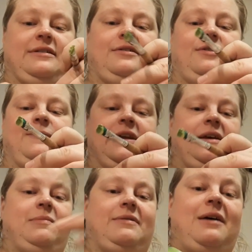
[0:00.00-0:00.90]

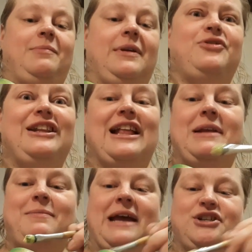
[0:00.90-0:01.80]
But right now I'm starting to get a
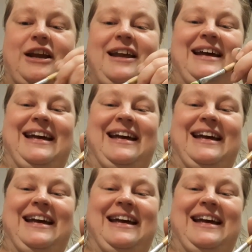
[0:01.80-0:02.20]
bit impatient here.